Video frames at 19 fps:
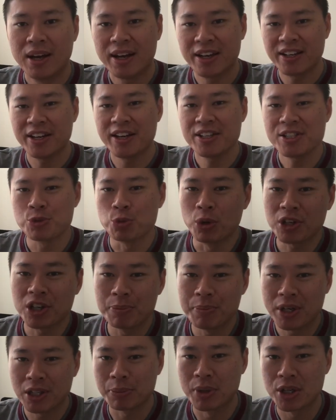Hi guys,
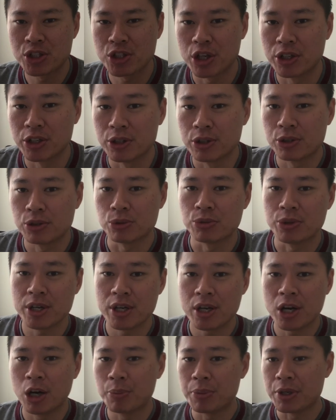welcome back to my channel.
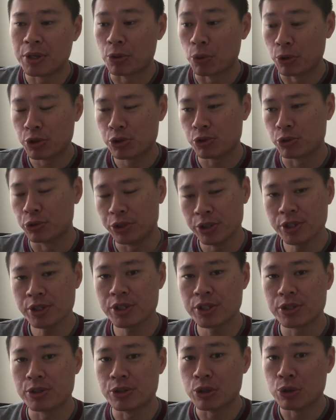Today I'll be going through
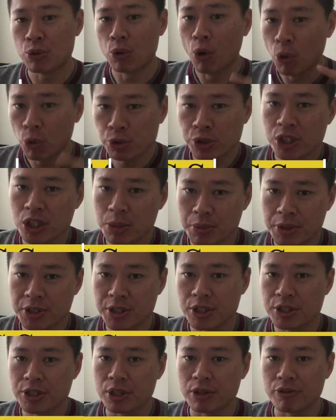this new
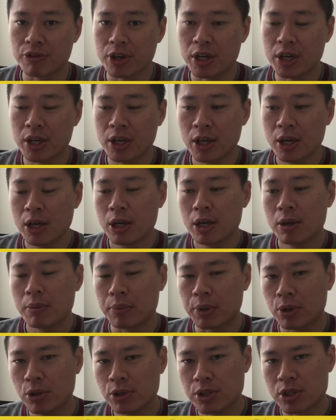OCBC survey
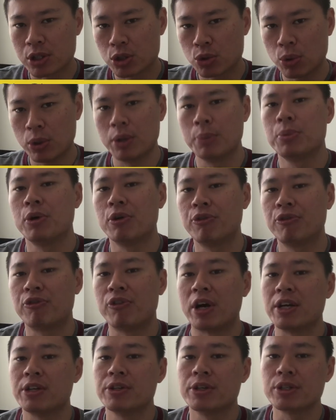because it has quite a bit of
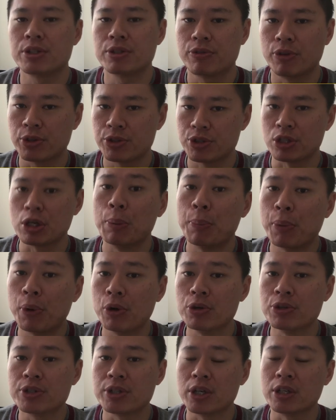findings for
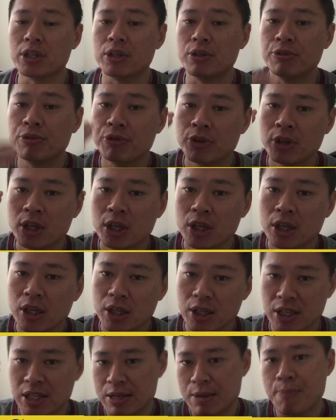Singaporeans, and if
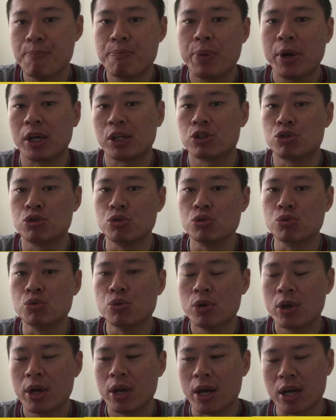it impacts
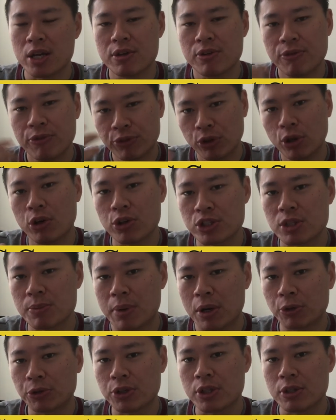you and you've thoughts
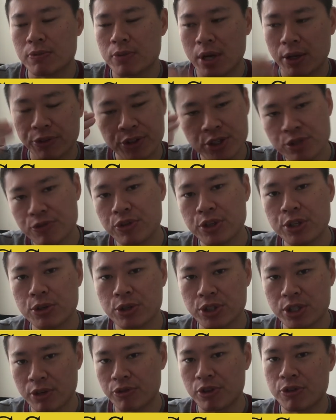about it, yeah, this video
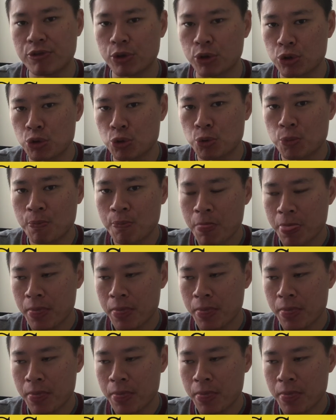is definitely for you.